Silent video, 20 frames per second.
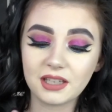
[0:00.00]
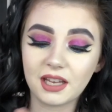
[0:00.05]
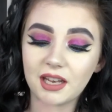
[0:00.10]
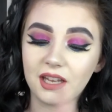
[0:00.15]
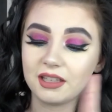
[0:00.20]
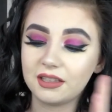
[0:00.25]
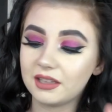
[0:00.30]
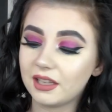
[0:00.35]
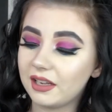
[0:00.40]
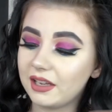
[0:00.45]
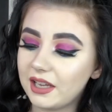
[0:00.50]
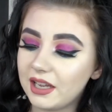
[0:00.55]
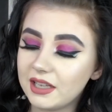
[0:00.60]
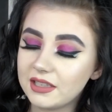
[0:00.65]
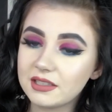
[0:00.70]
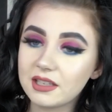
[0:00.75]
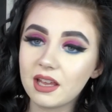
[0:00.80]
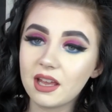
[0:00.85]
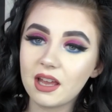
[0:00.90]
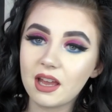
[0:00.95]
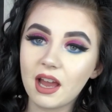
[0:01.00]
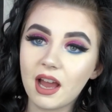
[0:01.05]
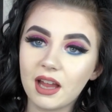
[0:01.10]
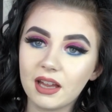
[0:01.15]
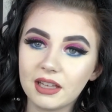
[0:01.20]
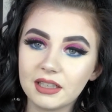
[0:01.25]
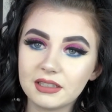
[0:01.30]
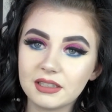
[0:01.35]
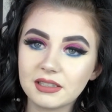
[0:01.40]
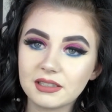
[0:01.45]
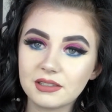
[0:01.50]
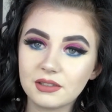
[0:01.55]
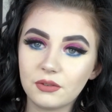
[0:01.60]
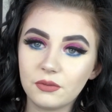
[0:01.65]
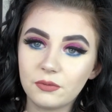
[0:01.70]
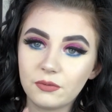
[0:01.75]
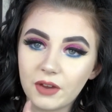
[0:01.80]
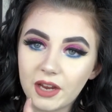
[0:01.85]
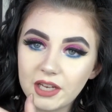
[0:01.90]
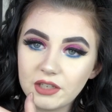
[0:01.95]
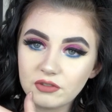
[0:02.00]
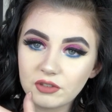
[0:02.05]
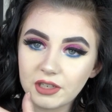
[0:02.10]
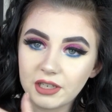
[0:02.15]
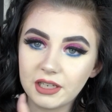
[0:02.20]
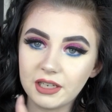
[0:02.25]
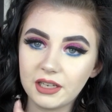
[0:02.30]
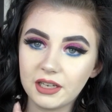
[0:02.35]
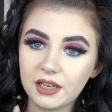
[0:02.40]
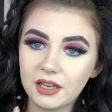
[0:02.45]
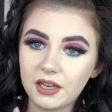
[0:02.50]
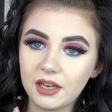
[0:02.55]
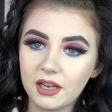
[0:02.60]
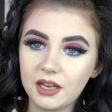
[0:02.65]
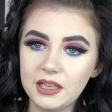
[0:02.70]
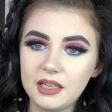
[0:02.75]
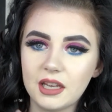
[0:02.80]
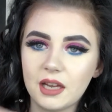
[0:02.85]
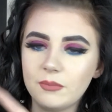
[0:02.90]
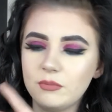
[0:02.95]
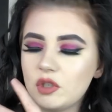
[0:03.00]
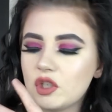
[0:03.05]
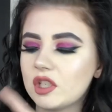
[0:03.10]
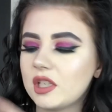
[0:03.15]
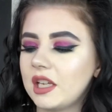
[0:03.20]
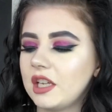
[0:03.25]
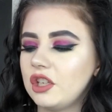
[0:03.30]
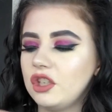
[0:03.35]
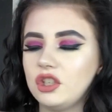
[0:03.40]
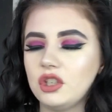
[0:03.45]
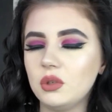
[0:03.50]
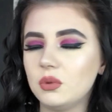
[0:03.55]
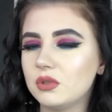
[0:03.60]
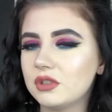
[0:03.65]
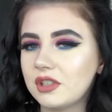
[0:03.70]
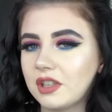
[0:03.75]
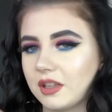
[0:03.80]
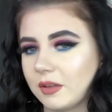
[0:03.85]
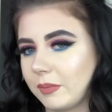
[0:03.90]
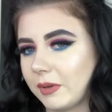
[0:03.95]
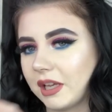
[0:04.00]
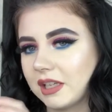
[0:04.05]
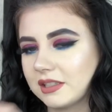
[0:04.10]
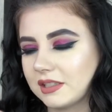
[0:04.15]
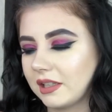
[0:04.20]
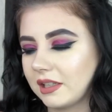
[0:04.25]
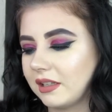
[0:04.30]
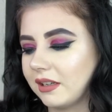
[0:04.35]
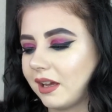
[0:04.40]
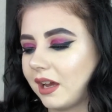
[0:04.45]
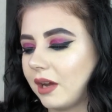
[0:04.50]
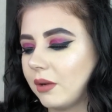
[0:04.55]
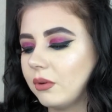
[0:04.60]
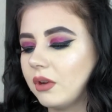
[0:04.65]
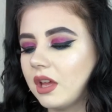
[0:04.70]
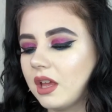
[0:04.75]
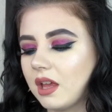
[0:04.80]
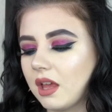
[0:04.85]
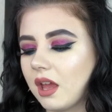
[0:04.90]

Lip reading: I like the lid, I like this little fade right here, and I'm just like used to the plastic now.